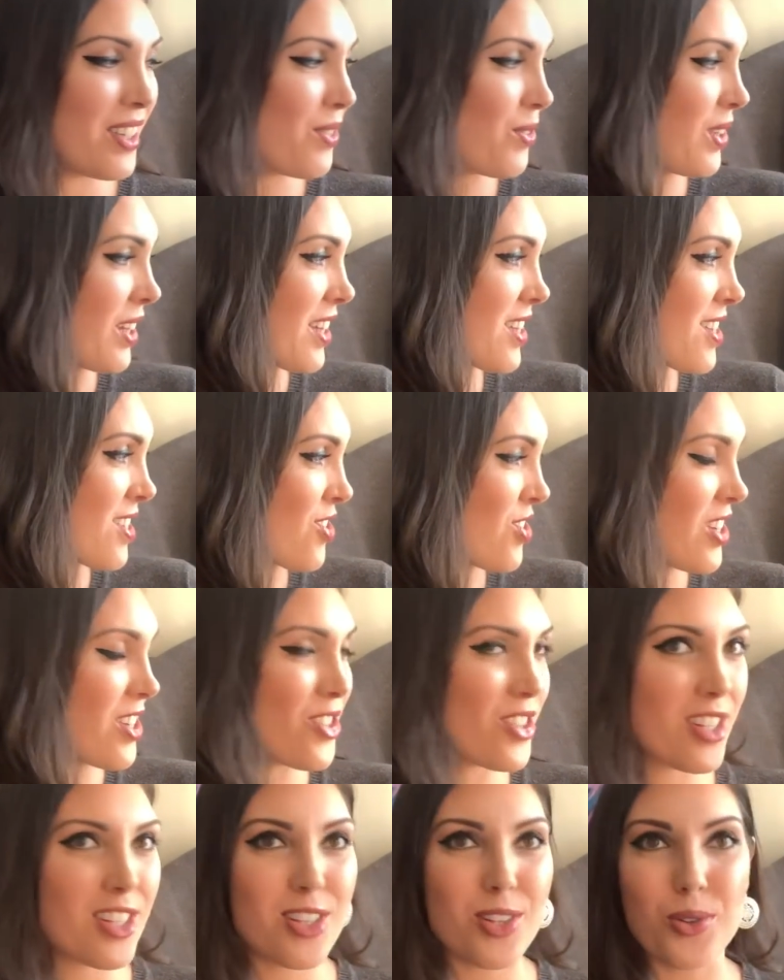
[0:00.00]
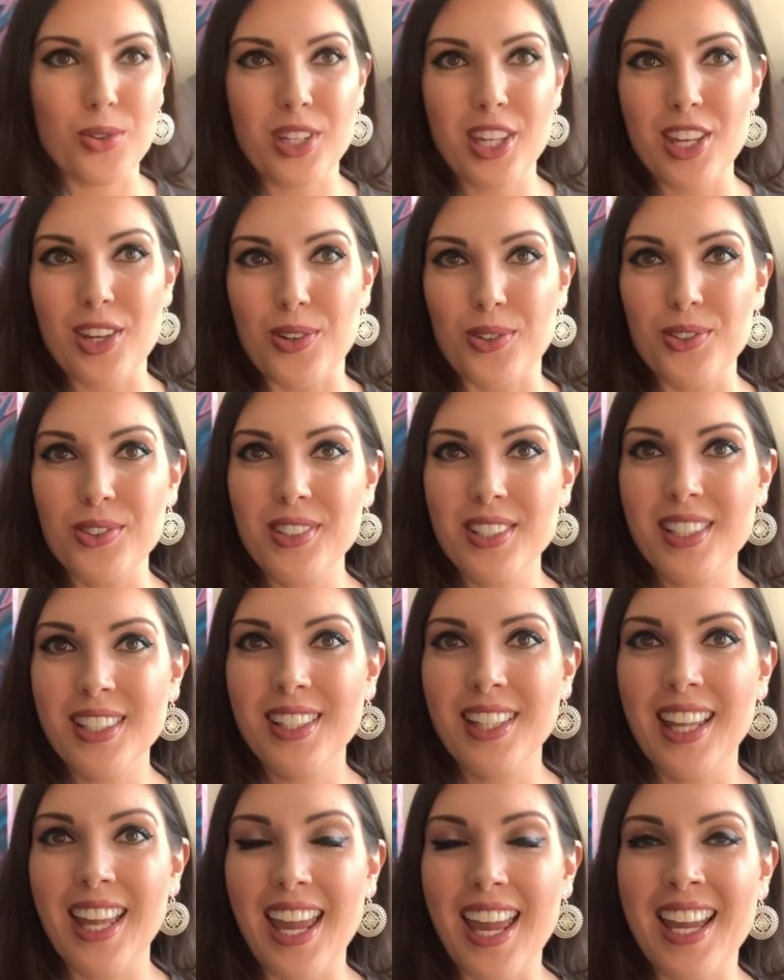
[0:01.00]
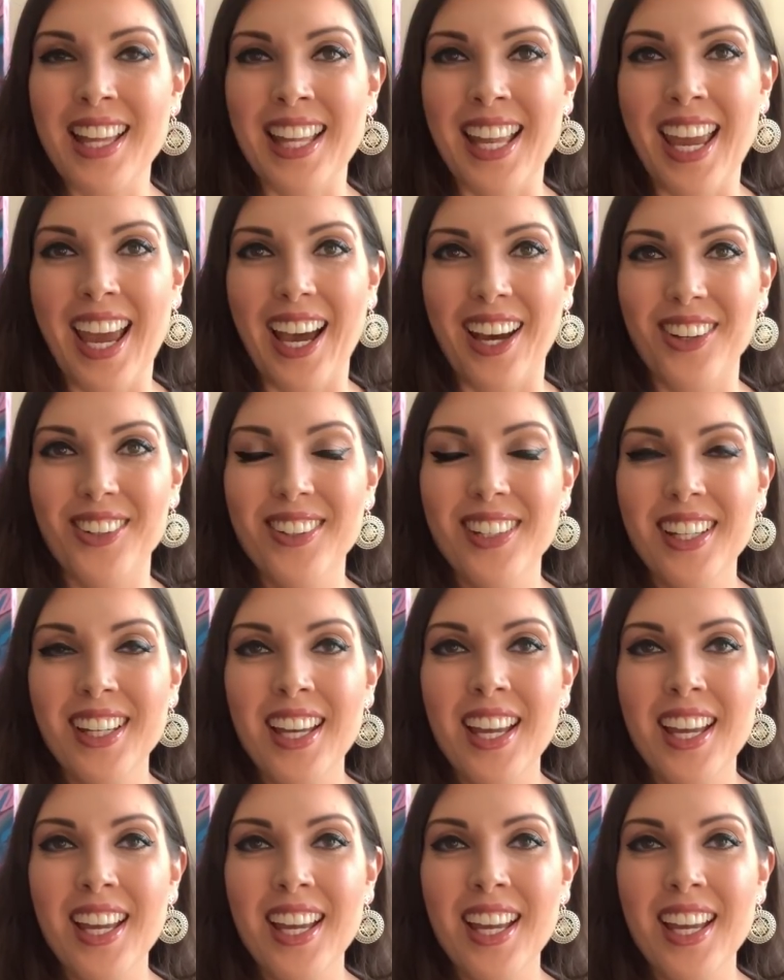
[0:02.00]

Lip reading: well, isn't she just so cute? Anyhow,